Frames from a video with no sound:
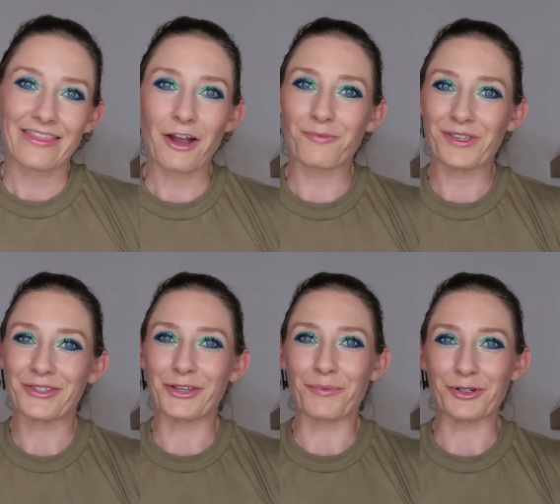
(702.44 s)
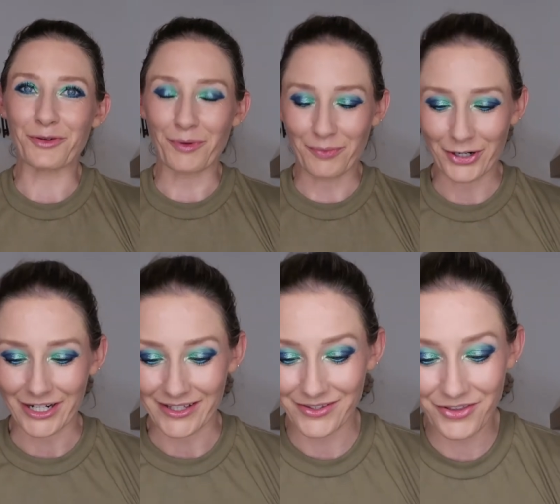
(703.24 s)
that would be super duper
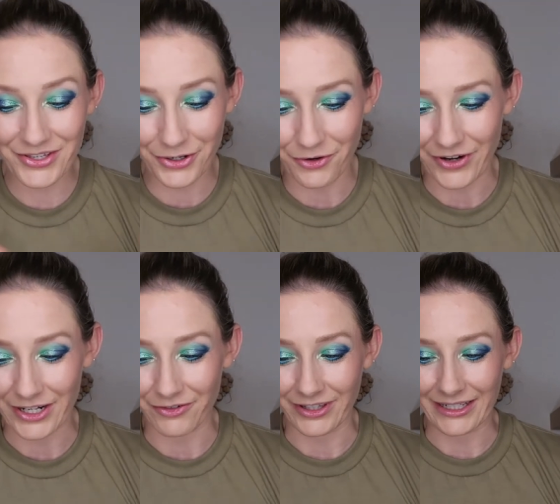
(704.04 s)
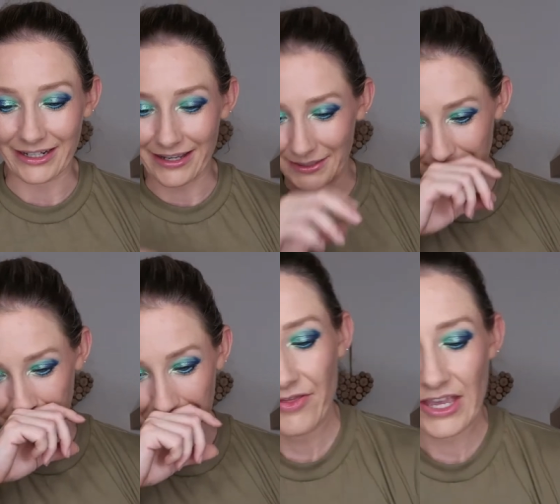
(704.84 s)
pretty. So these are already really
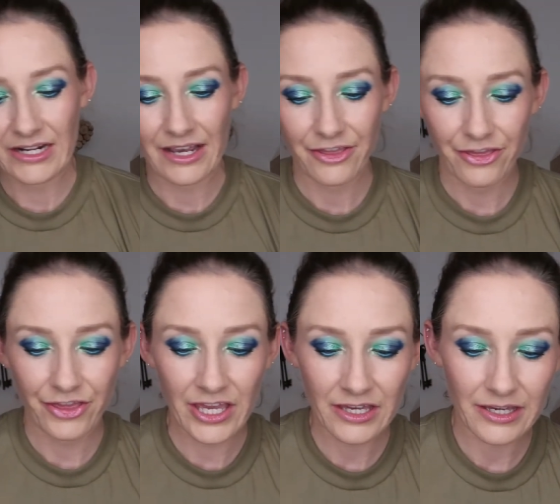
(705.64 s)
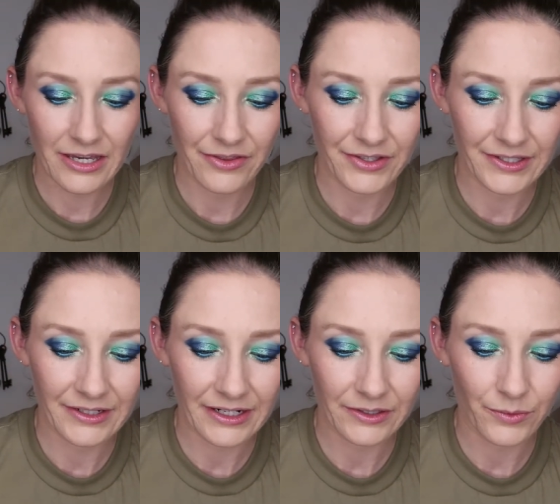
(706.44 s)
nice. And then I think this
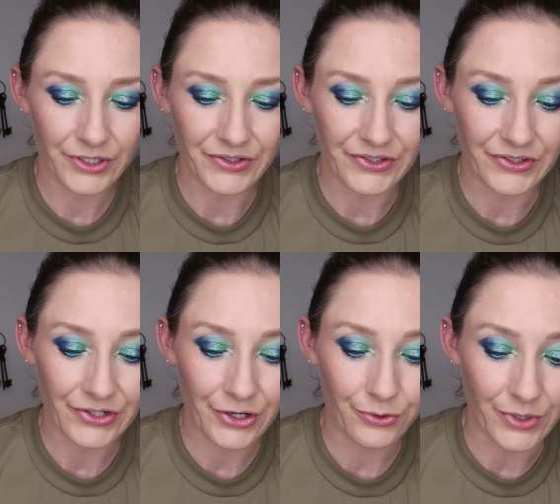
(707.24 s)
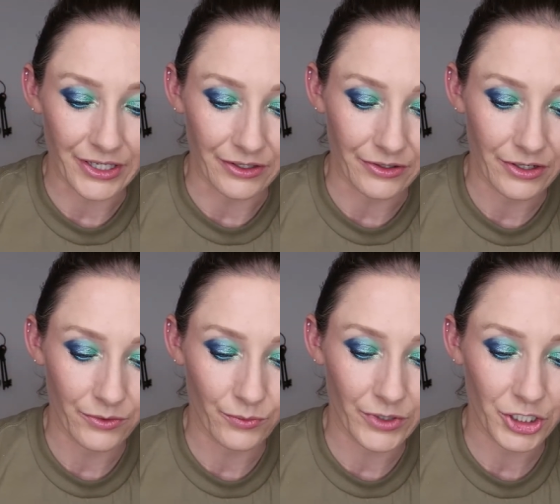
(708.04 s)
next one is Zoe,
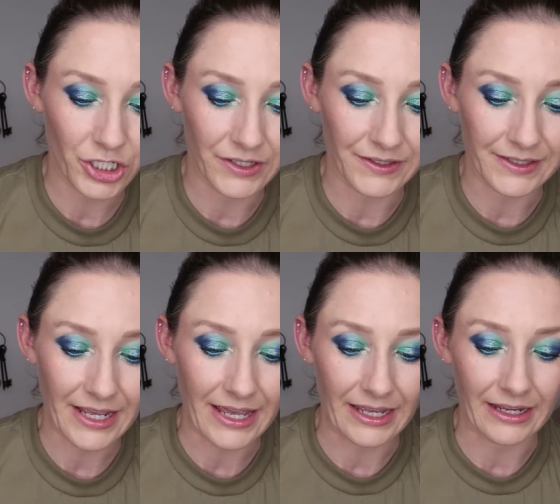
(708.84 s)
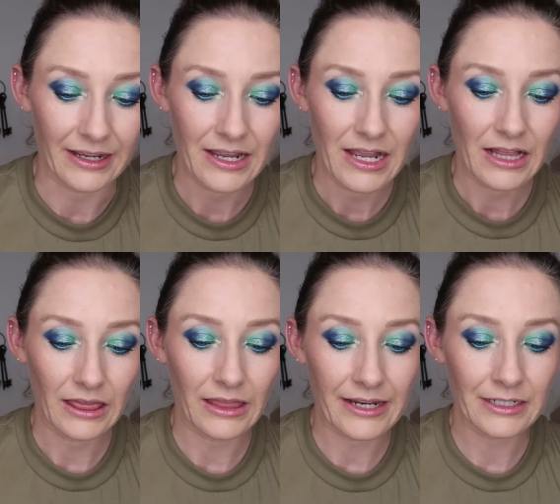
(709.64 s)
which is a
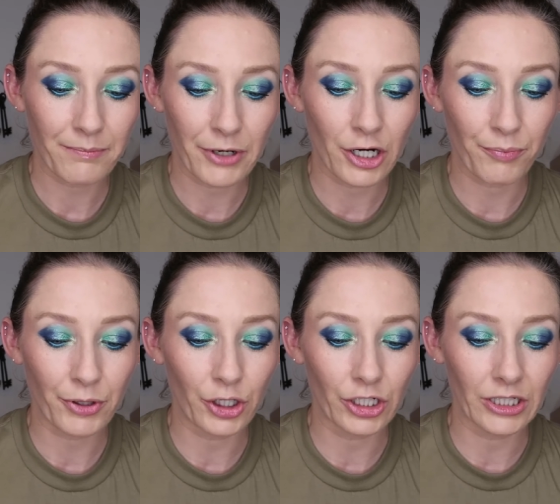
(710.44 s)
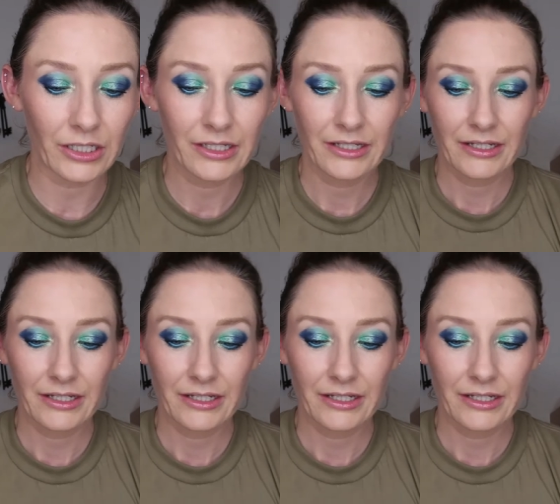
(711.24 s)
light purple